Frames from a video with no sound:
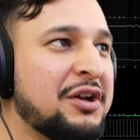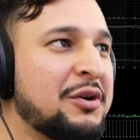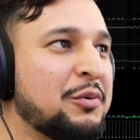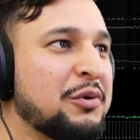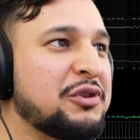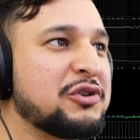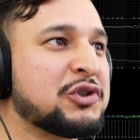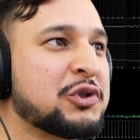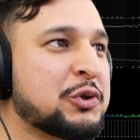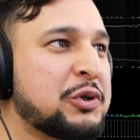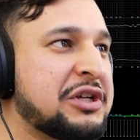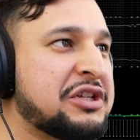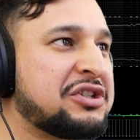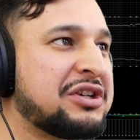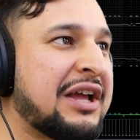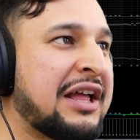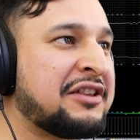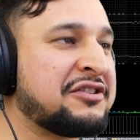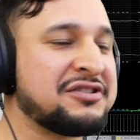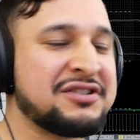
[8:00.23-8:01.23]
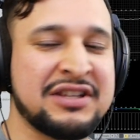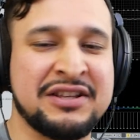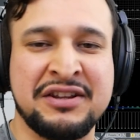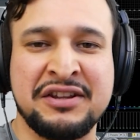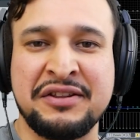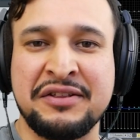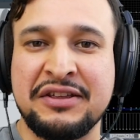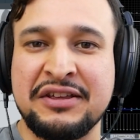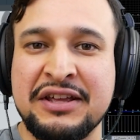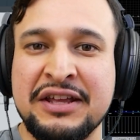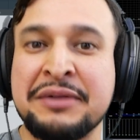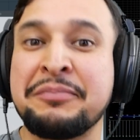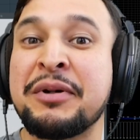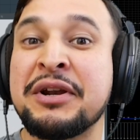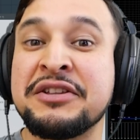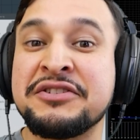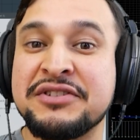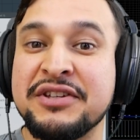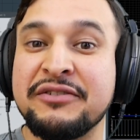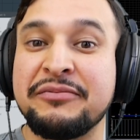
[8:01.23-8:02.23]
with the screech, but
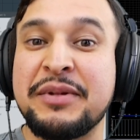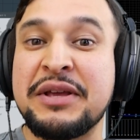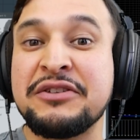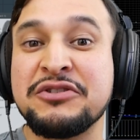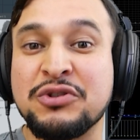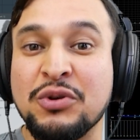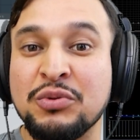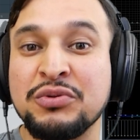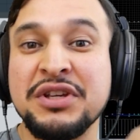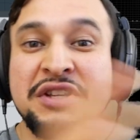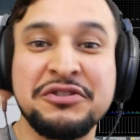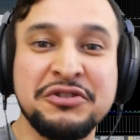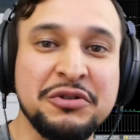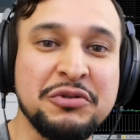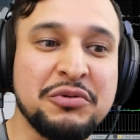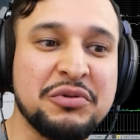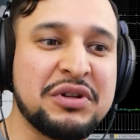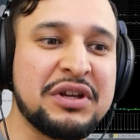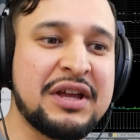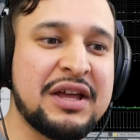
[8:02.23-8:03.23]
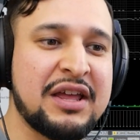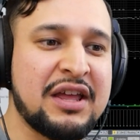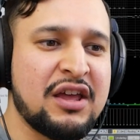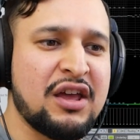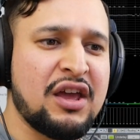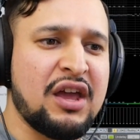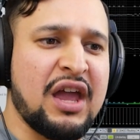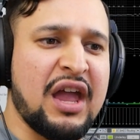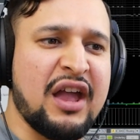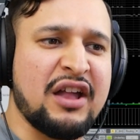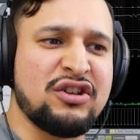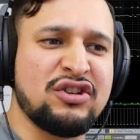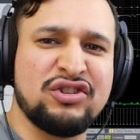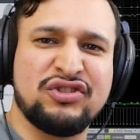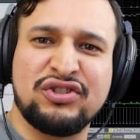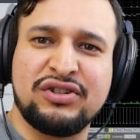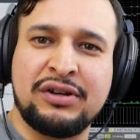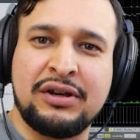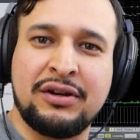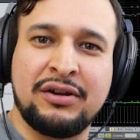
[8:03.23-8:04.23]
instead of being so detuned, it
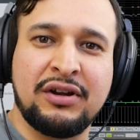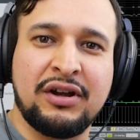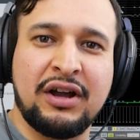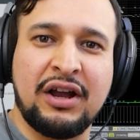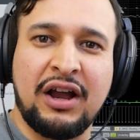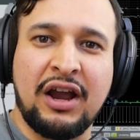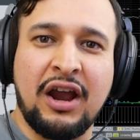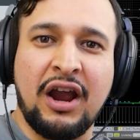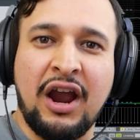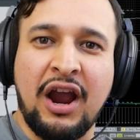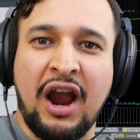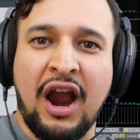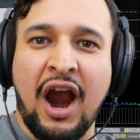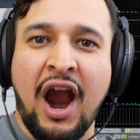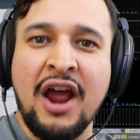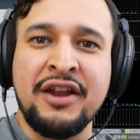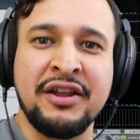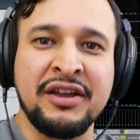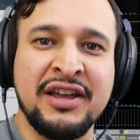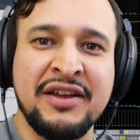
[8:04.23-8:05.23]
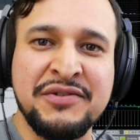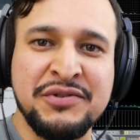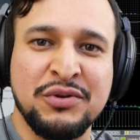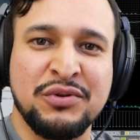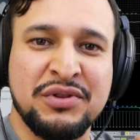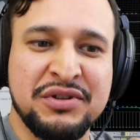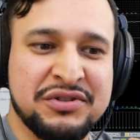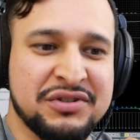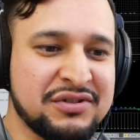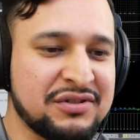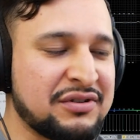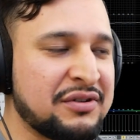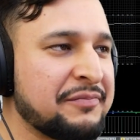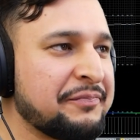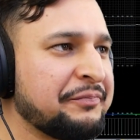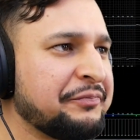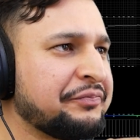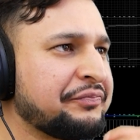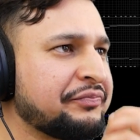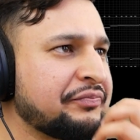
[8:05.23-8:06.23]
just kind of gives you this
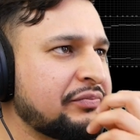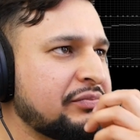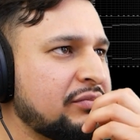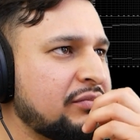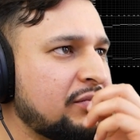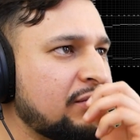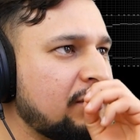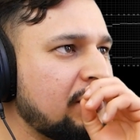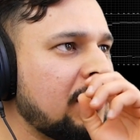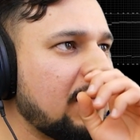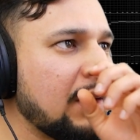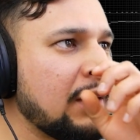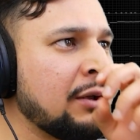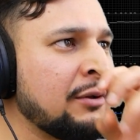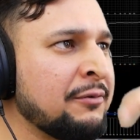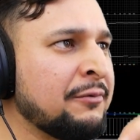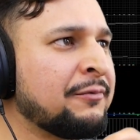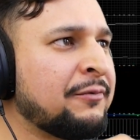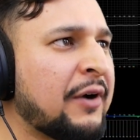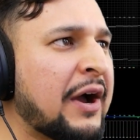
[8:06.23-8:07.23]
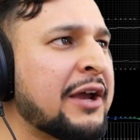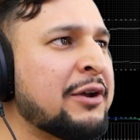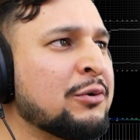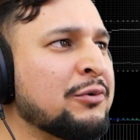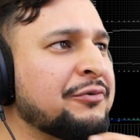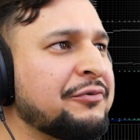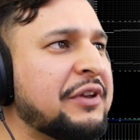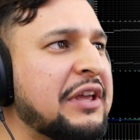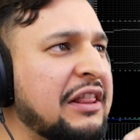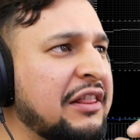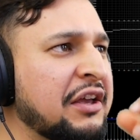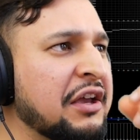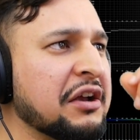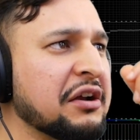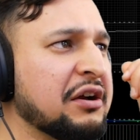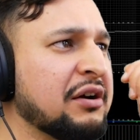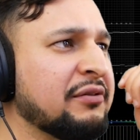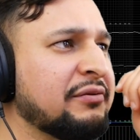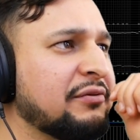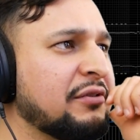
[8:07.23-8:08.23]
vital feeling
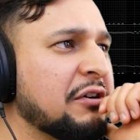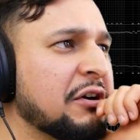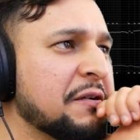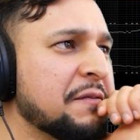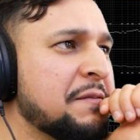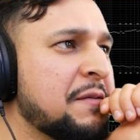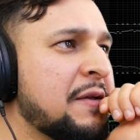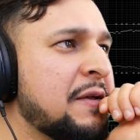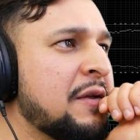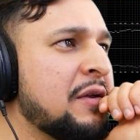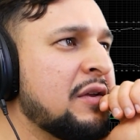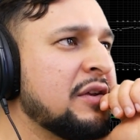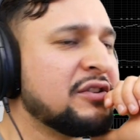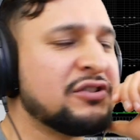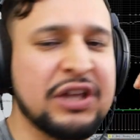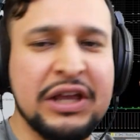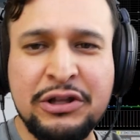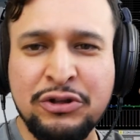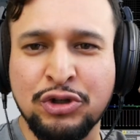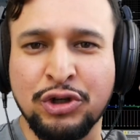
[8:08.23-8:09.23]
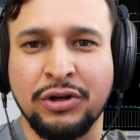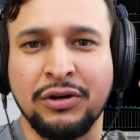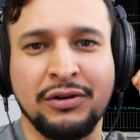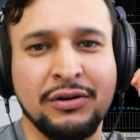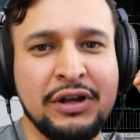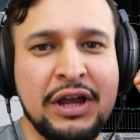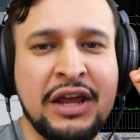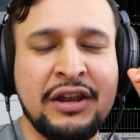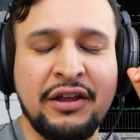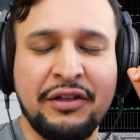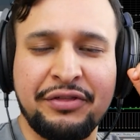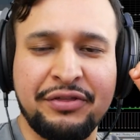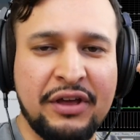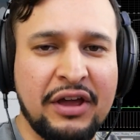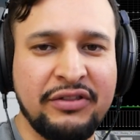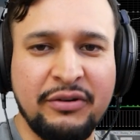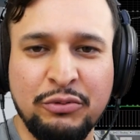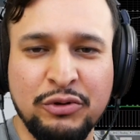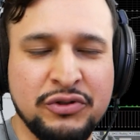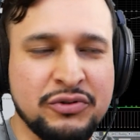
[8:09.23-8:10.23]
of danger, and I
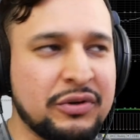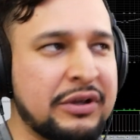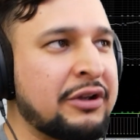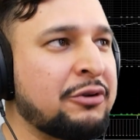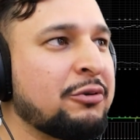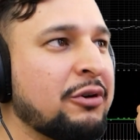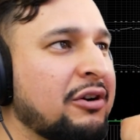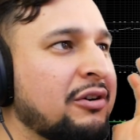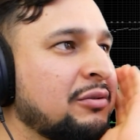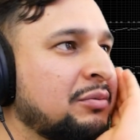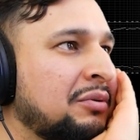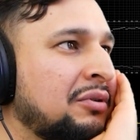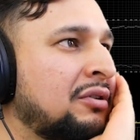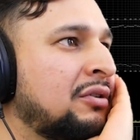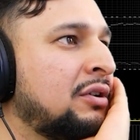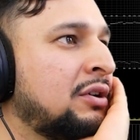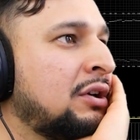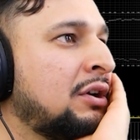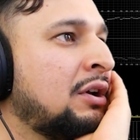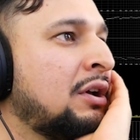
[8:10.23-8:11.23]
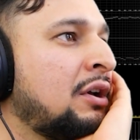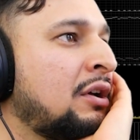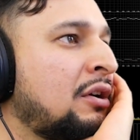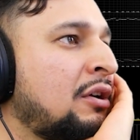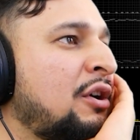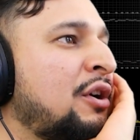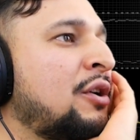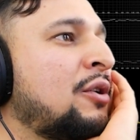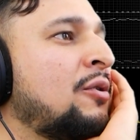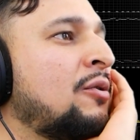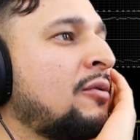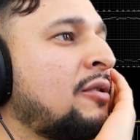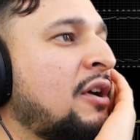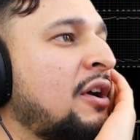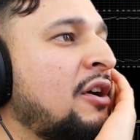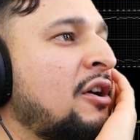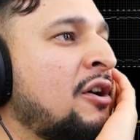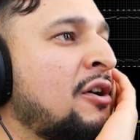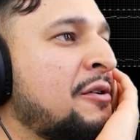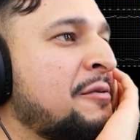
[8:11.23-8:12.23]
thought that was incredible. Okay,
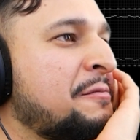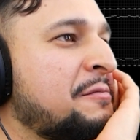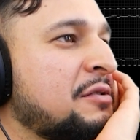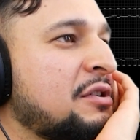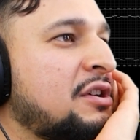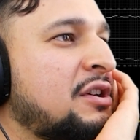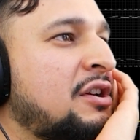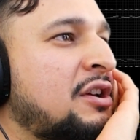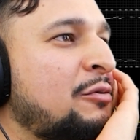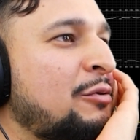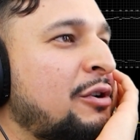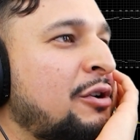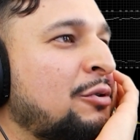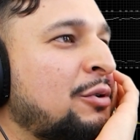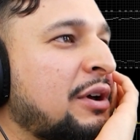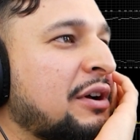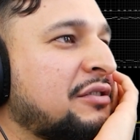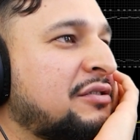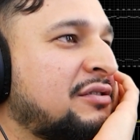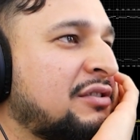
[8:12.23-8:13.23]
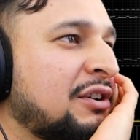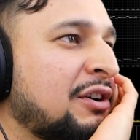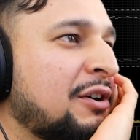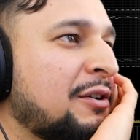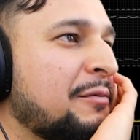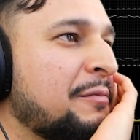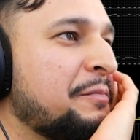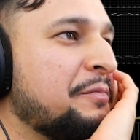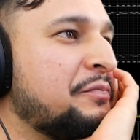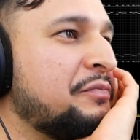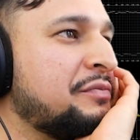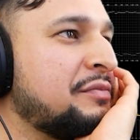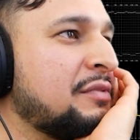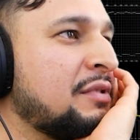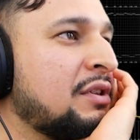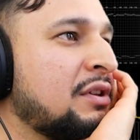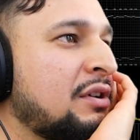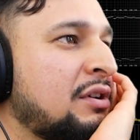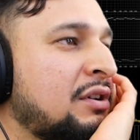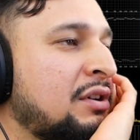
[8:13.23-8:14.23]
here we go next.
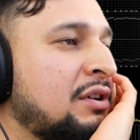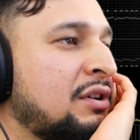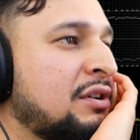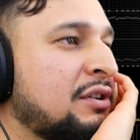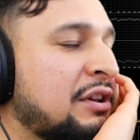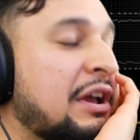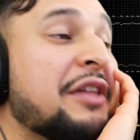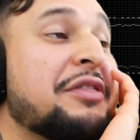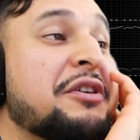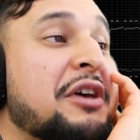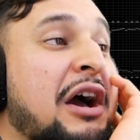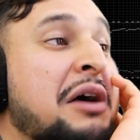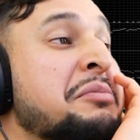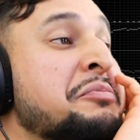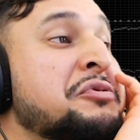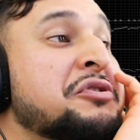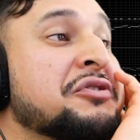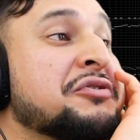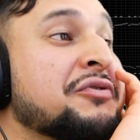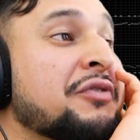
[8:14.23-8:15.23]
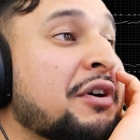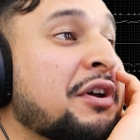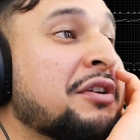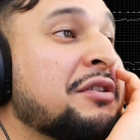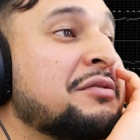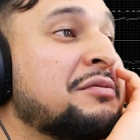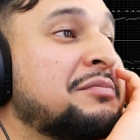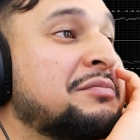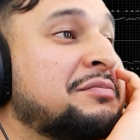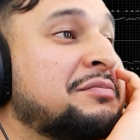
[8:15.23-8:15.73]
Yeah, the album's just fun.